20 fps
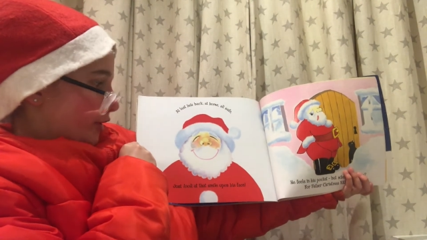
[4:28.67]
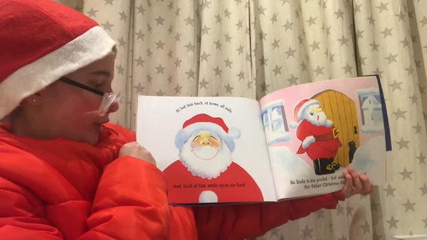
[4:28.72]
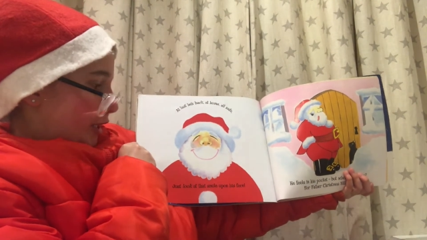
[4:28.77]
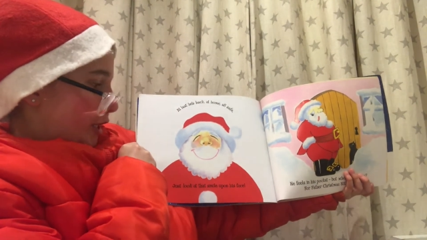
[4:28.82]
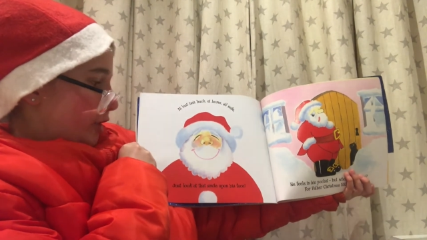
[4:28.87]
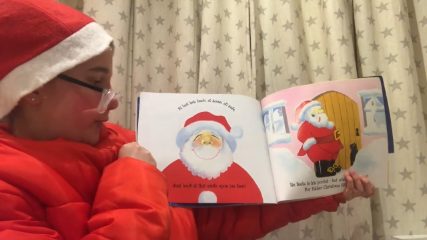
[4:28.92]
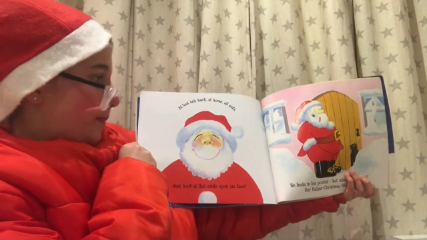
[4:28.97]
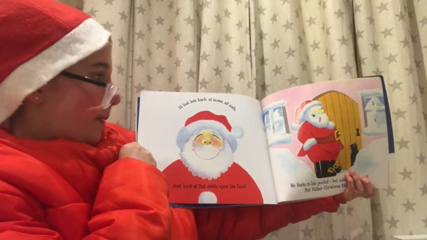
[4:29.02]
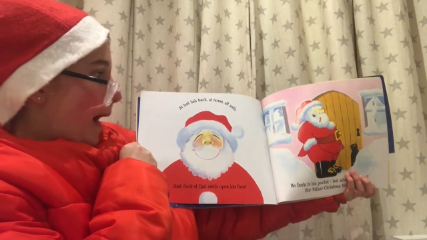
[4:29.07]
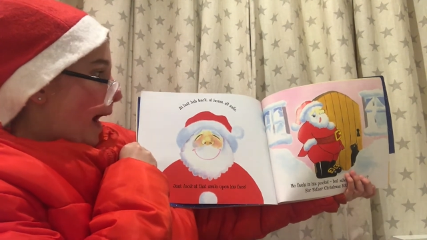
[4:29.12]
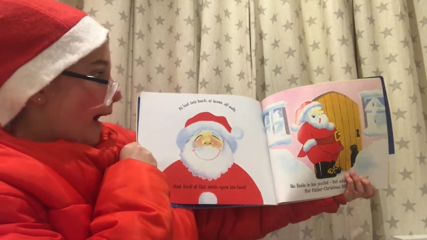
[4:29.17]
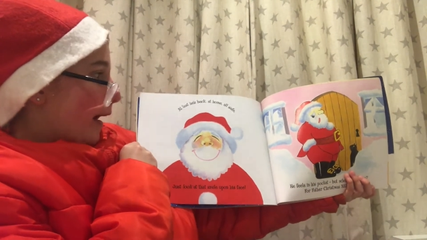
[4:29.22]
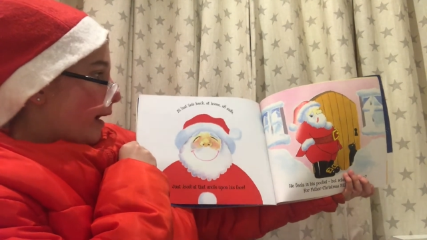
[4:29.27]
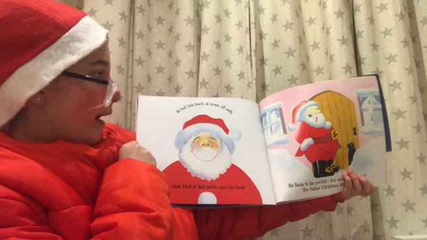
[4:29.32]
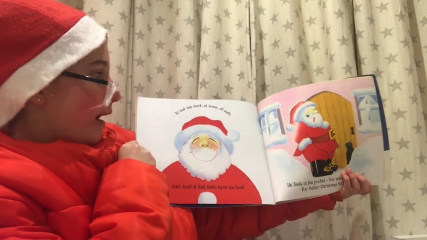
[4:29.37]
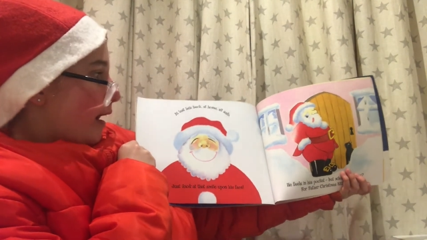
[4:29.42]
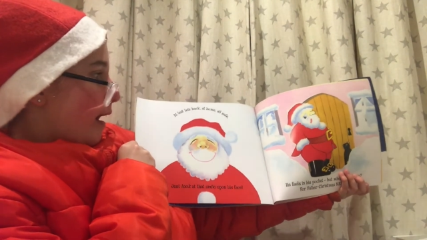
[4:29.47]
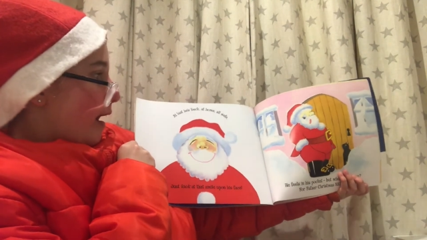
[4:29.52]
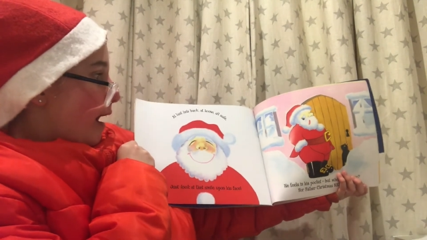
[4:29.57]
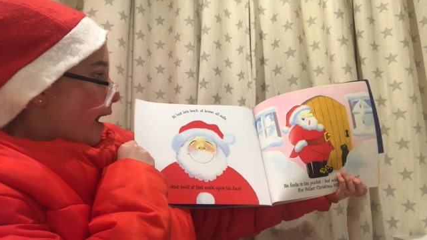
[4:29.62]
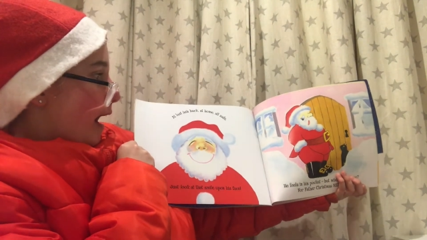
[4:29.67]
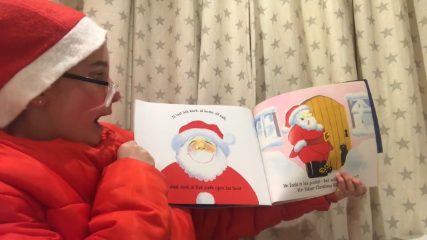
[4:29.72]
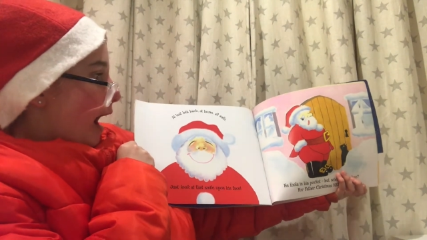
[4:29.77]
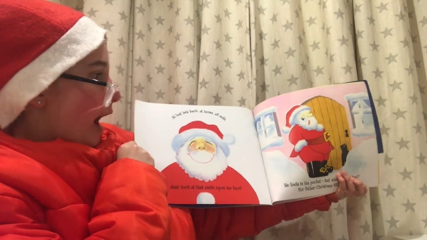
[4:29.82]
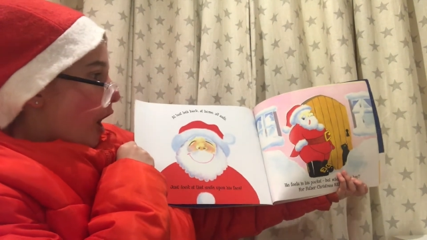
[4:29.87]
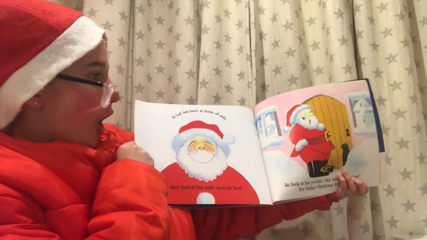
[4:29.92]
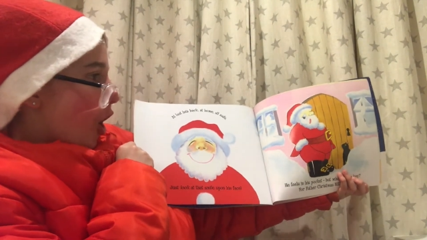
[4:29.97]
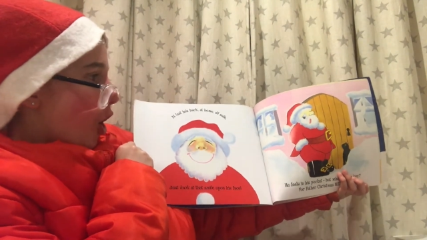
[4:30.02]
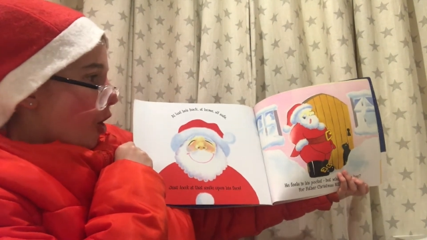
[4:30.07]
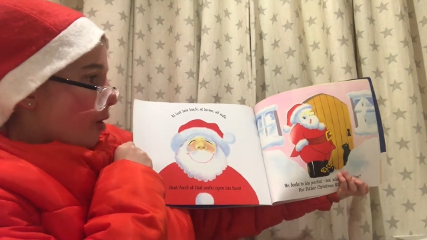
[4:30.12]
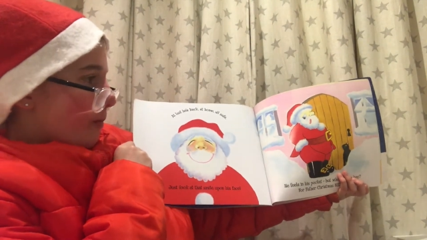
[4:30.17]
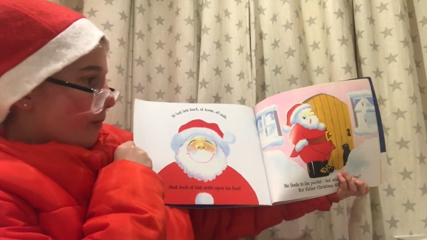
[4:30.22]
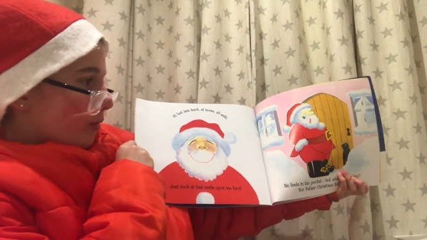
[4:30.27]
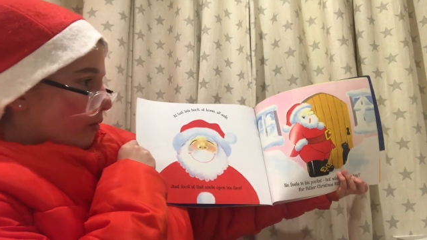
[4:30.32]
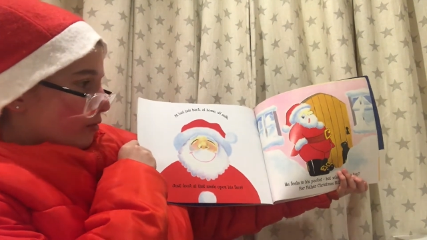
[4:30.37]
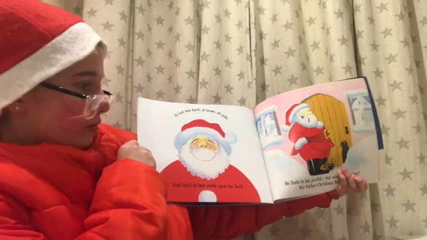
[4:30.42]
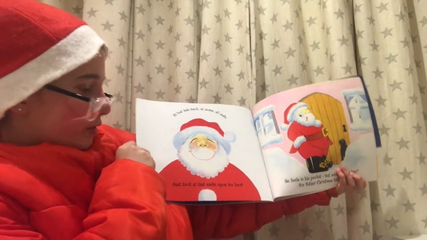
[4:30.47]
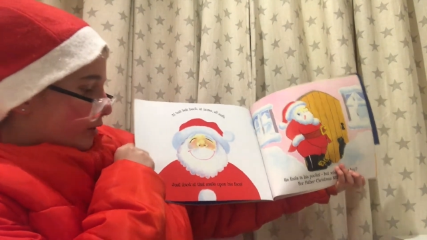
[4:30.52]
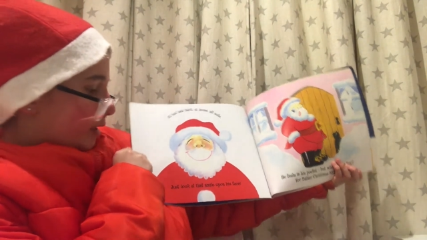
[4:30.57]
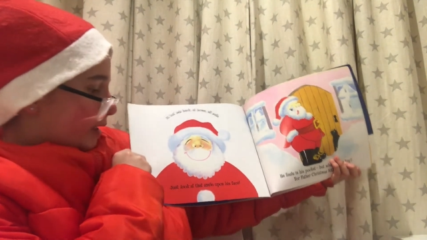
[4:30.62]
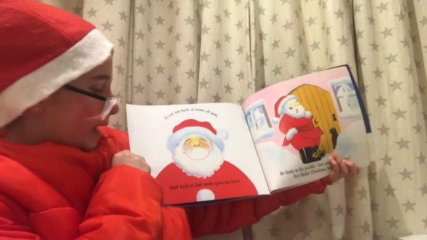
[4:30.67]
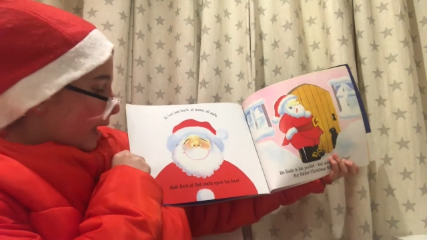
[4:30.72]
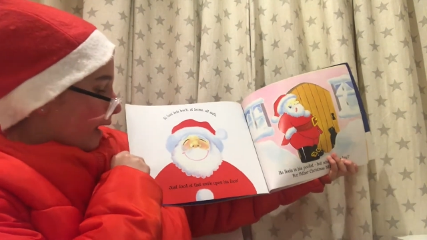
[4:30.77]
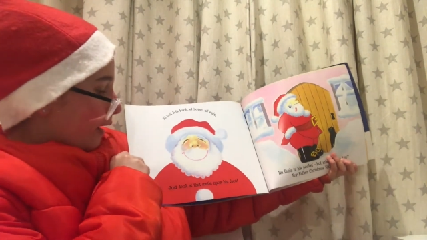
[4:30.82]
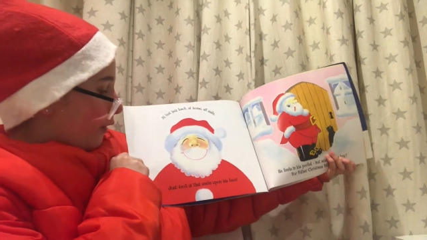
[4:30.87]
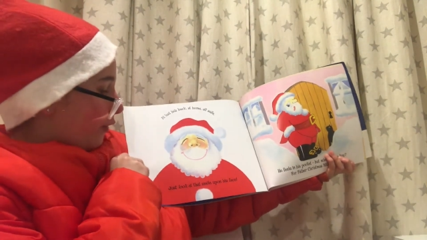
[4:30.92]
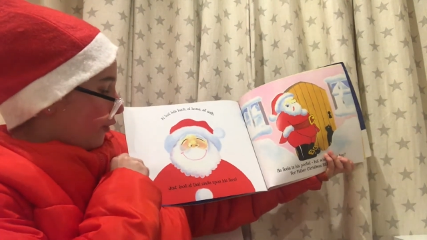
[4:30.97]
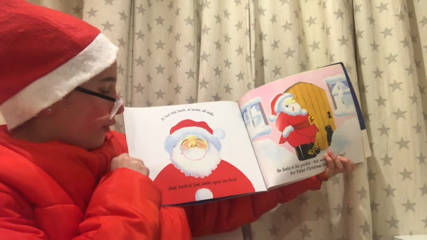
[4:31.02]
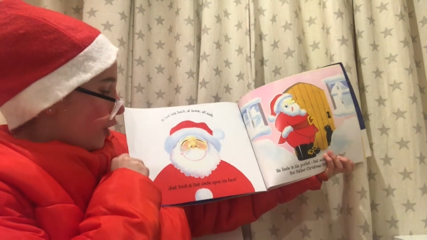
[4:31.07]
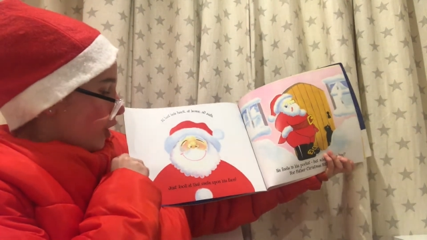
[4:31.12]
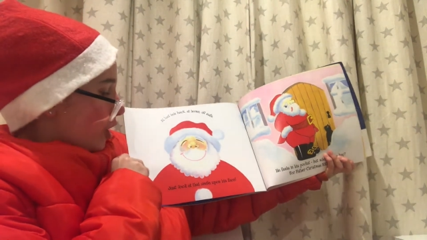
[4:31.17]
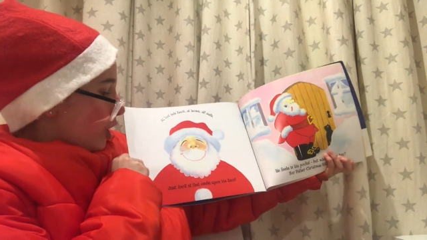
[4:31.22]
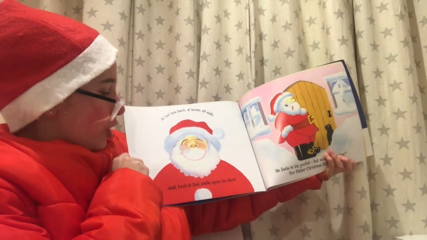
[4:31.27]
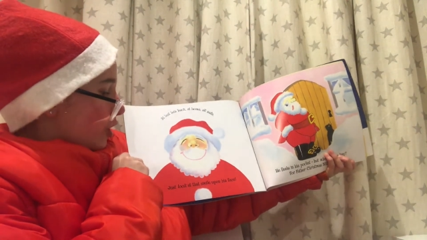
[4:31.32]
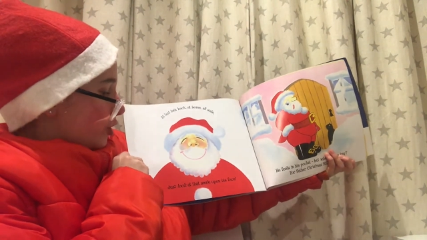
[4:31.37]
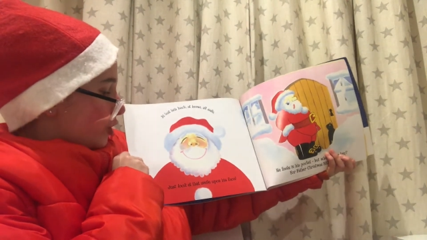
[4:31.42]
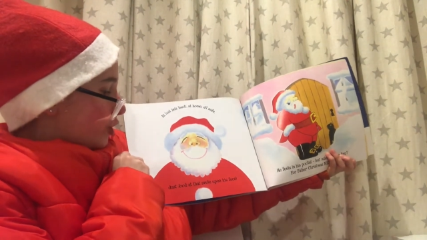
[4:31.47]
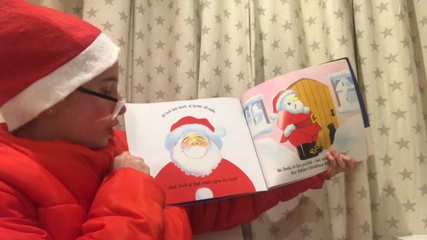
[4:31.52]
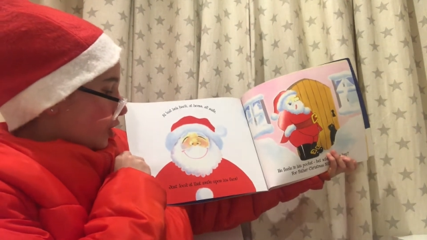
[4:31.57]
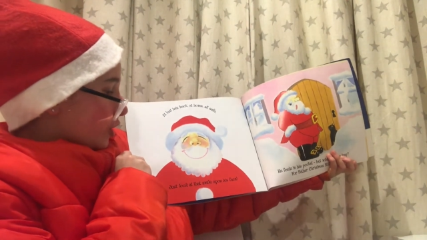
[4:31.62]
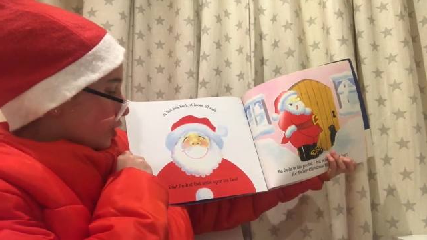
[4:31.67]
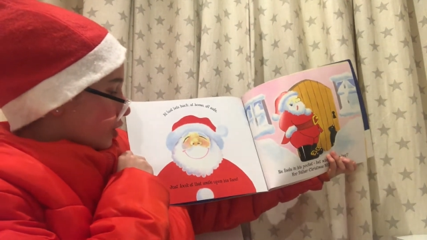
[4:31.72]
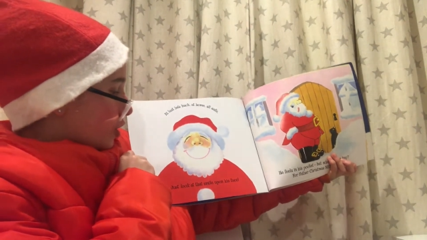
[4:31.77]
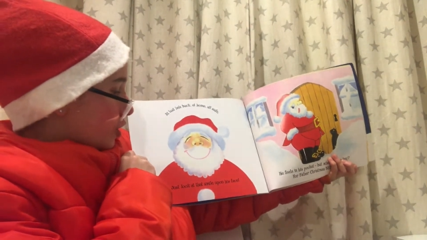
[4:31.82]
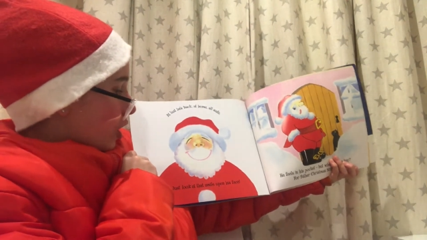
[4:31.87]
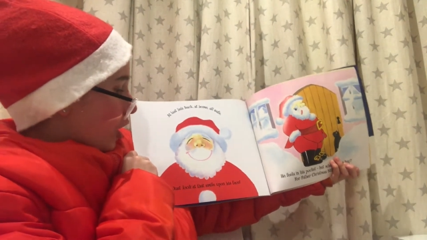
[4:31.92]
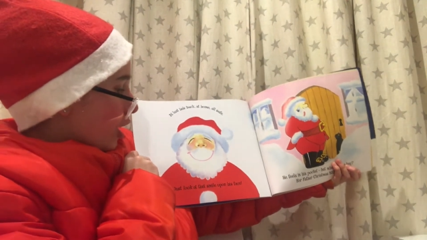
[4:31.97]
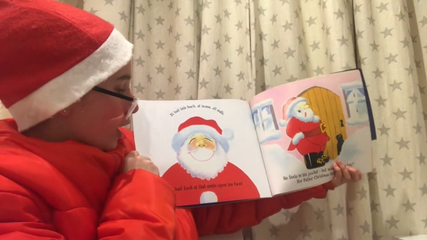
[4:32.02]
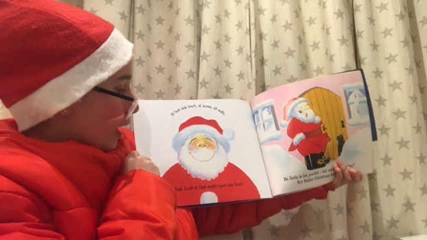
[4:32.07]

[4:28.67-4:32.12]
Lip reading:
No face is visible, so there are no lips to read.